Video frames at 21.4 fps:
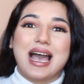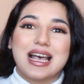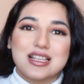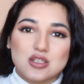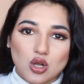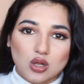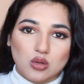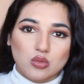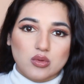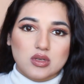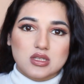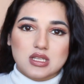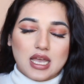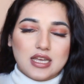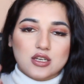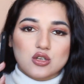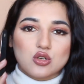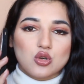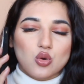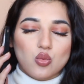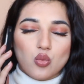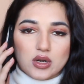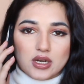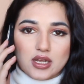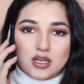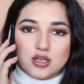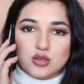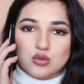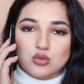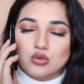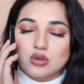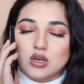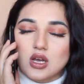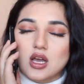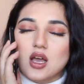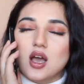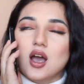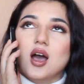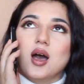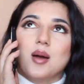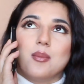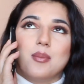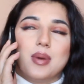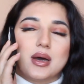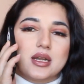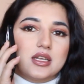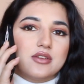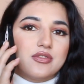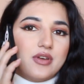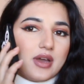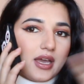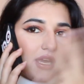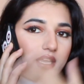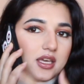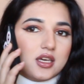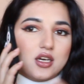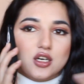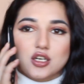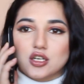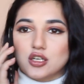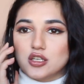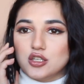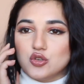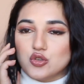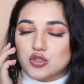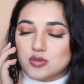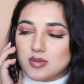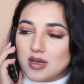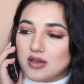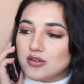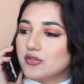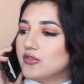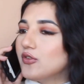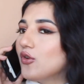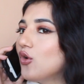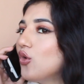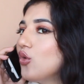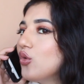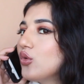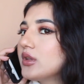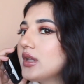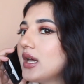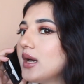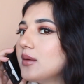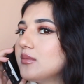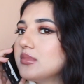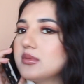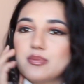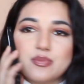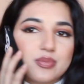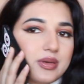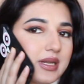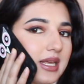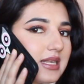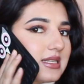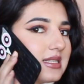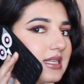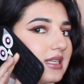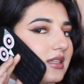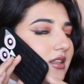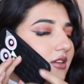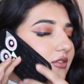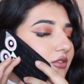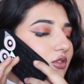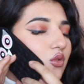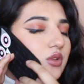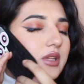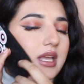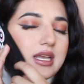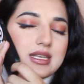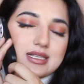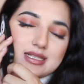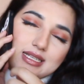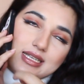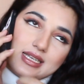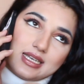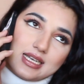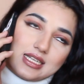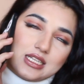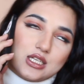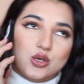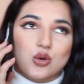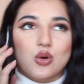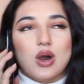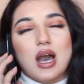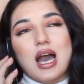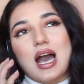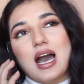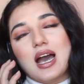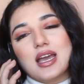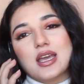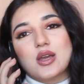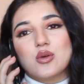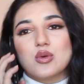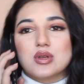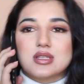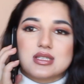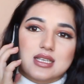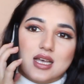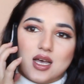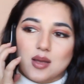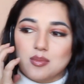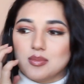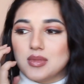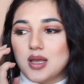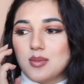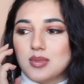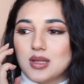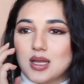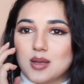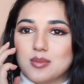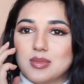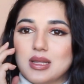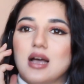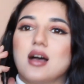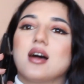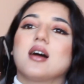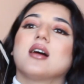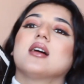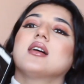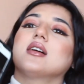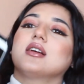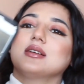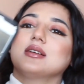as always. I don't know what I do. But if I use my phone, I'm pressing the phone nicely, hello, hi, what's up, blah blah blah,